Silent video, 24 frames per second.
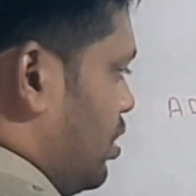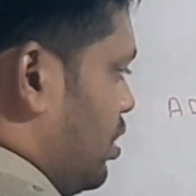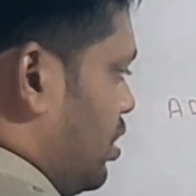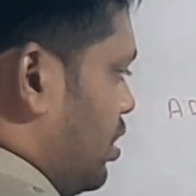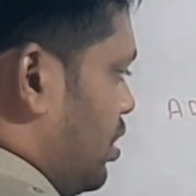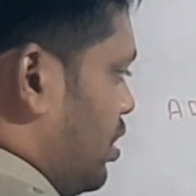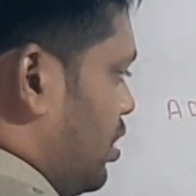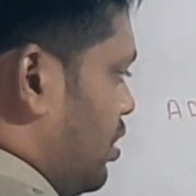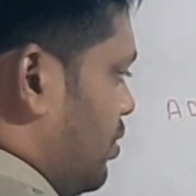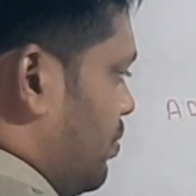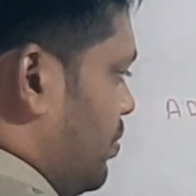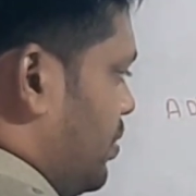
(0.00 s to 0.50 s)

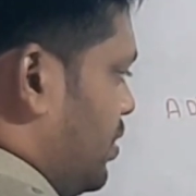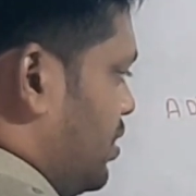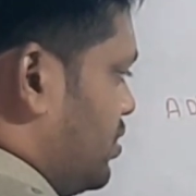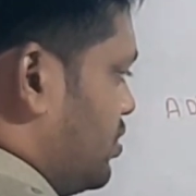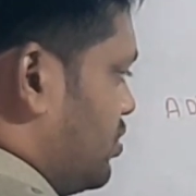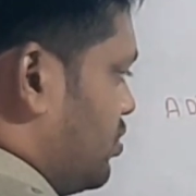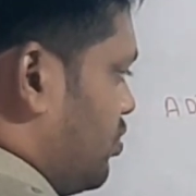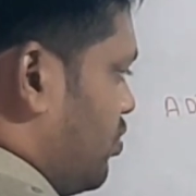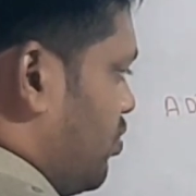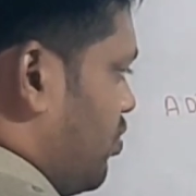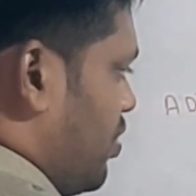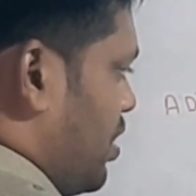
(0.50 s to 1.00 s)
ab
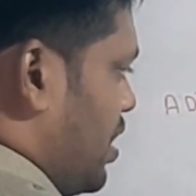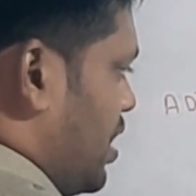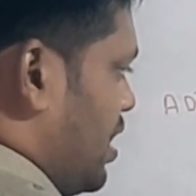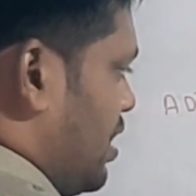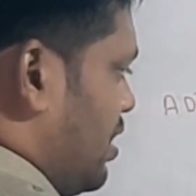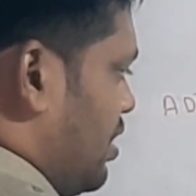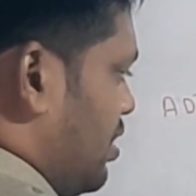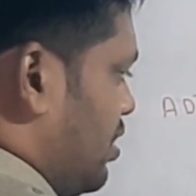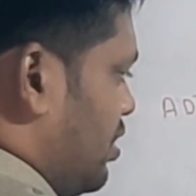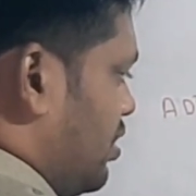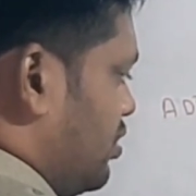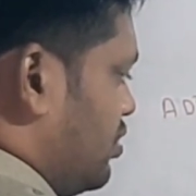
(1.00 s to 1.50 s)
square
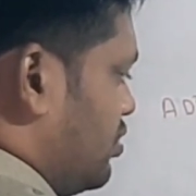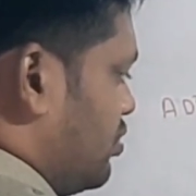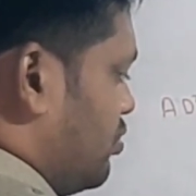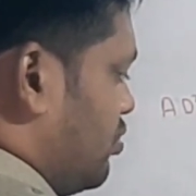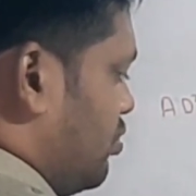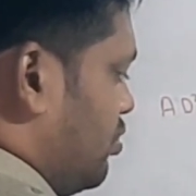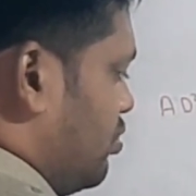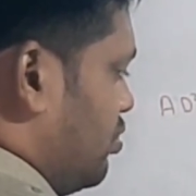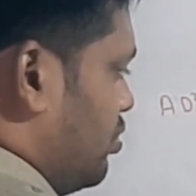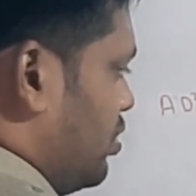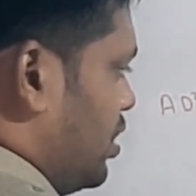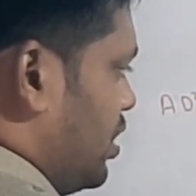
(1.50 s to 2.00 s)
is equal
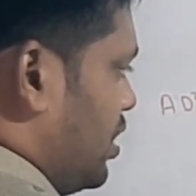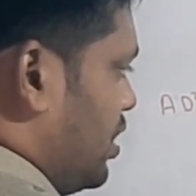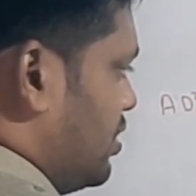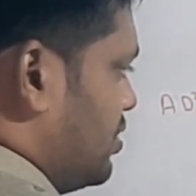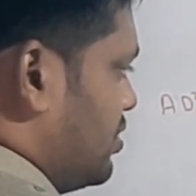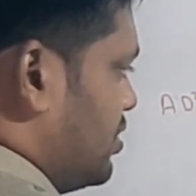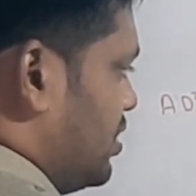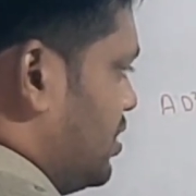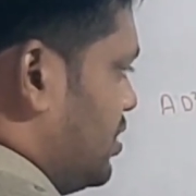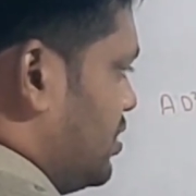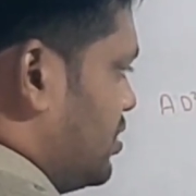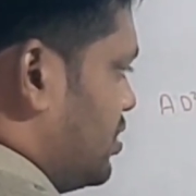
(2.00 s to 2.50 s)
to
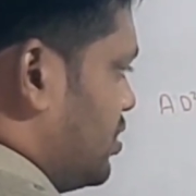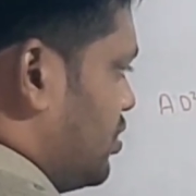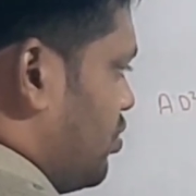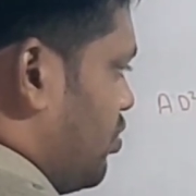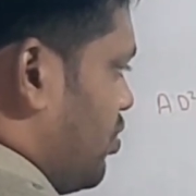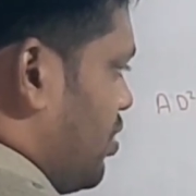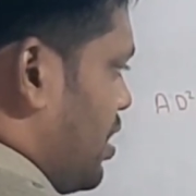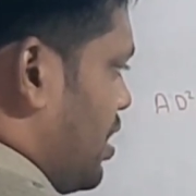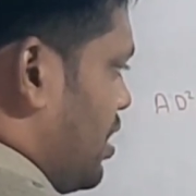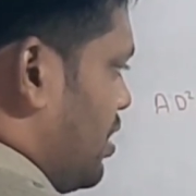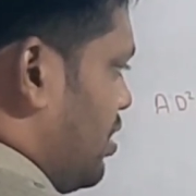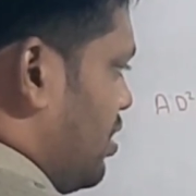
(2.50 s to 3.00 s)
ac
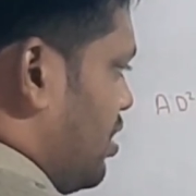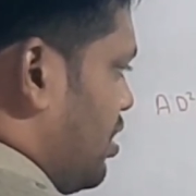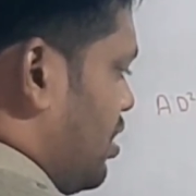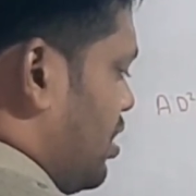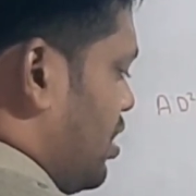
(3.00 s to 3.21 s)
square